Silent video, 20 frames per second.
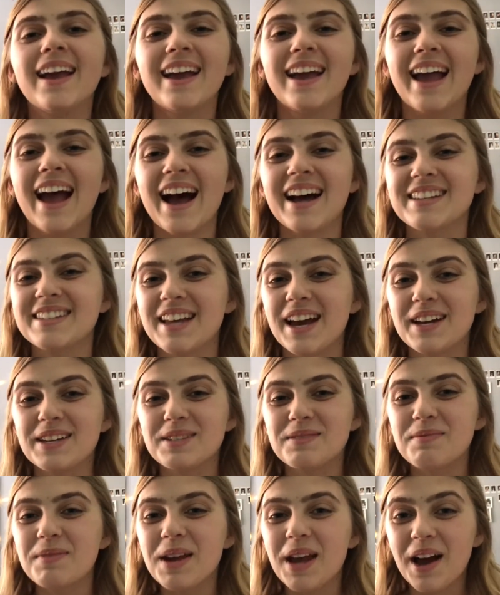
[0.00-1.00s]
It has
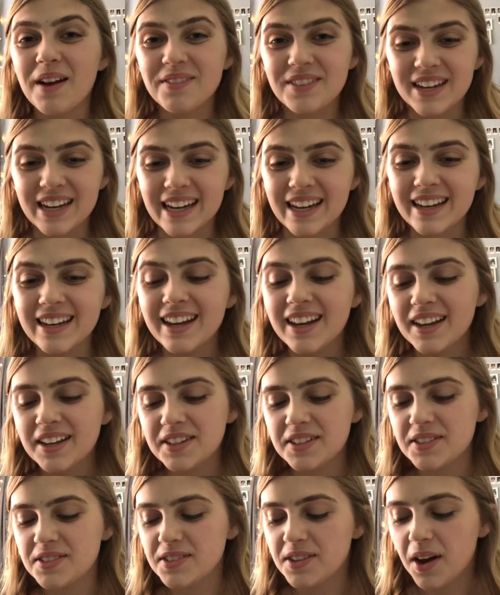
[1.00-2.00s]
SPF in it,
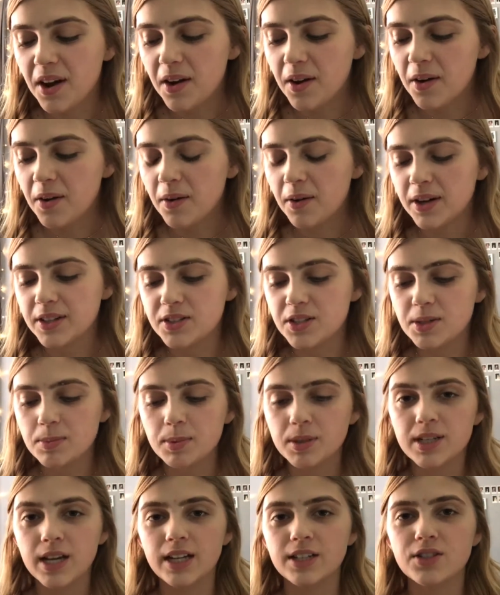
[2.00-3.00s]
so it just
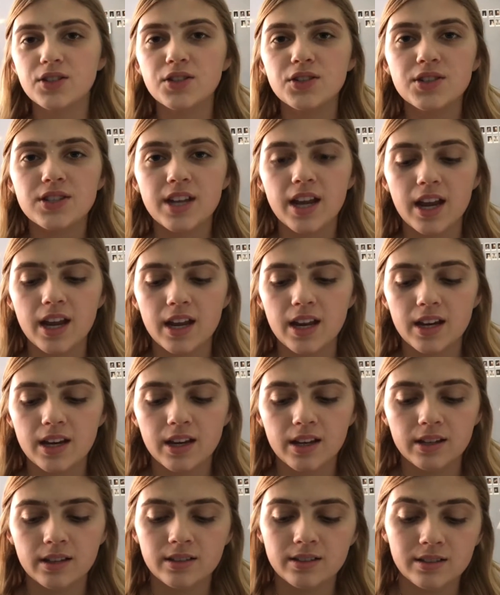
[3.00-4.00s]
protects your skin
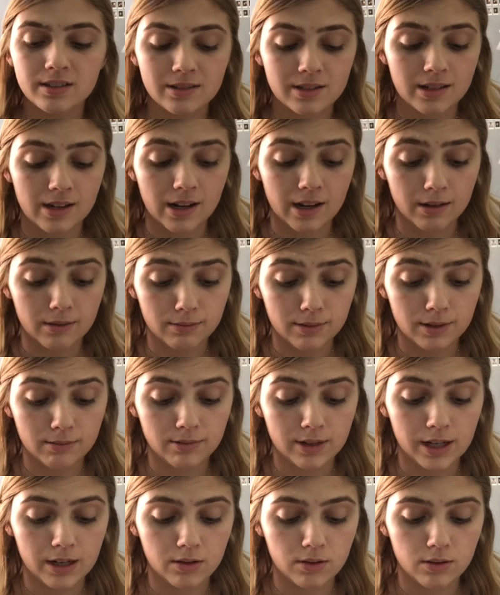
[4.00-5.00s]
because I don't want
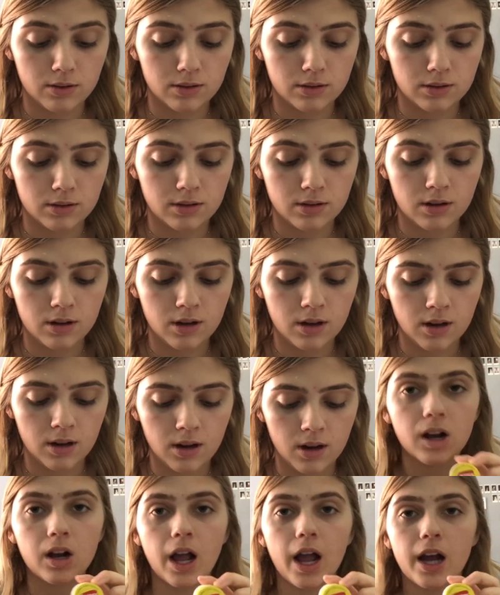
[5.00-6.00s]
wrinkles.
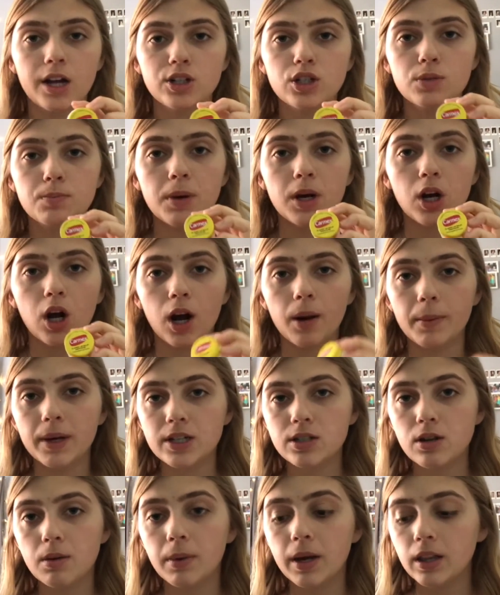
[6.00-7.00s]
Okay, I just put
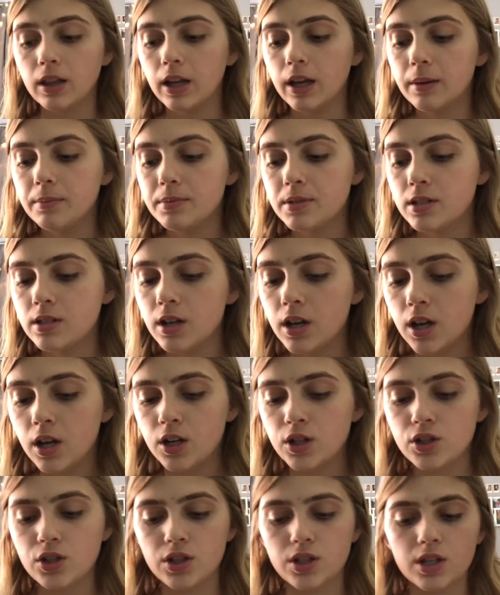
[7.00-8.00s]
Carmex on my lips
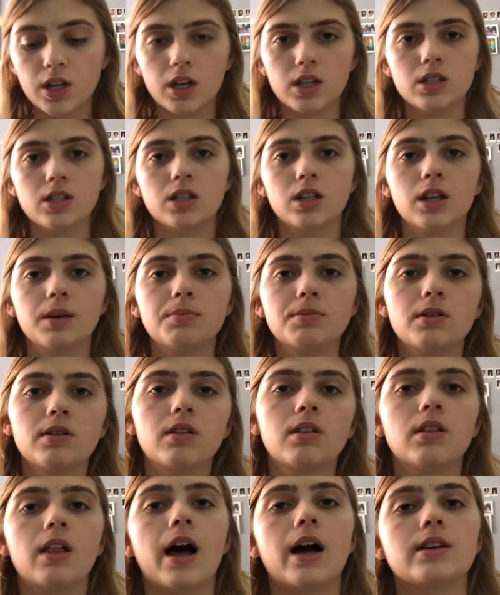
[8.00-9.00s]
just because lips are
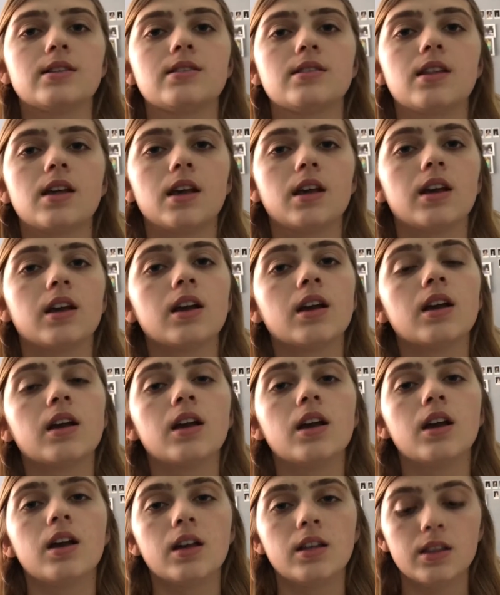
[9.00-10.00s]
the last thing
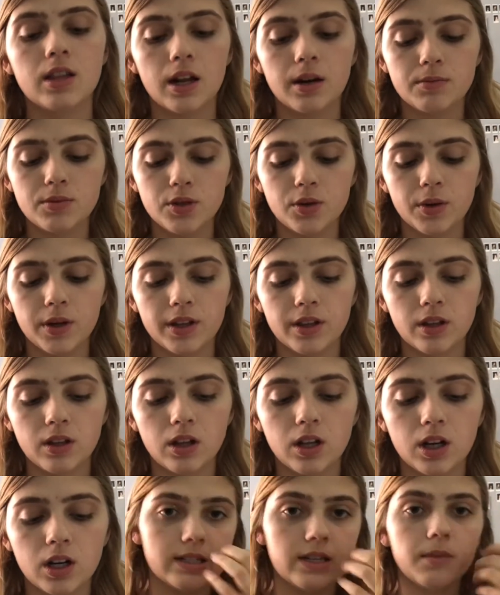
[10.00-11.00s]
that I'm doing in the
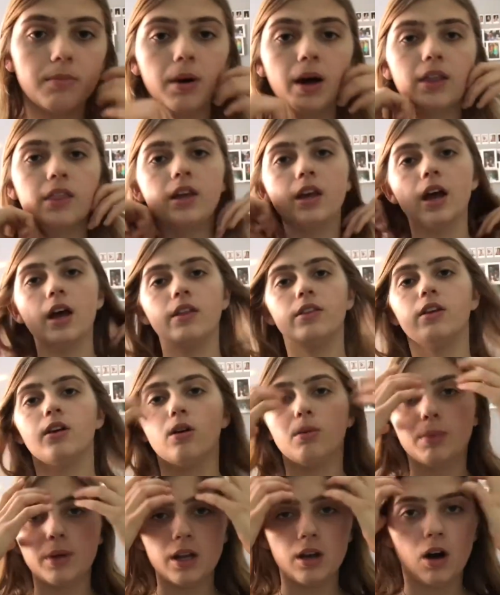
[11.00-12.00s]
look. By the end,
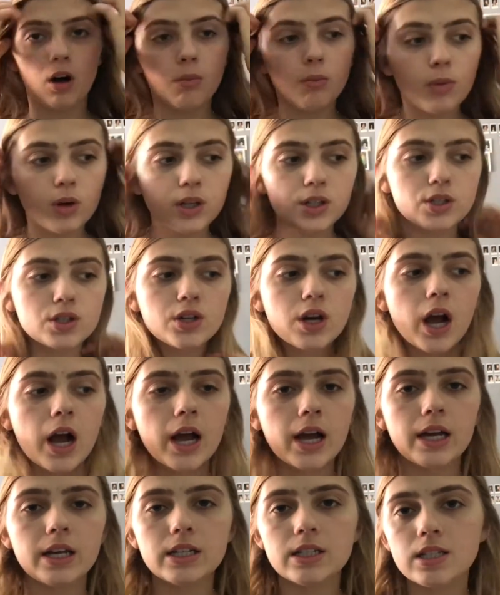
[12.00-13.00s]
they'll be all
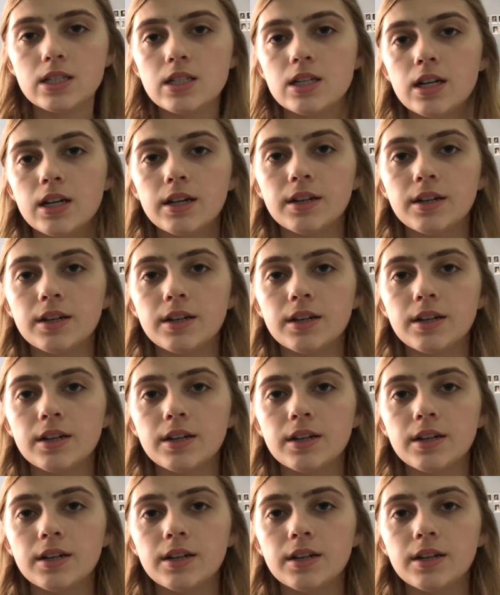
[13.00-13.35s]
moisturized.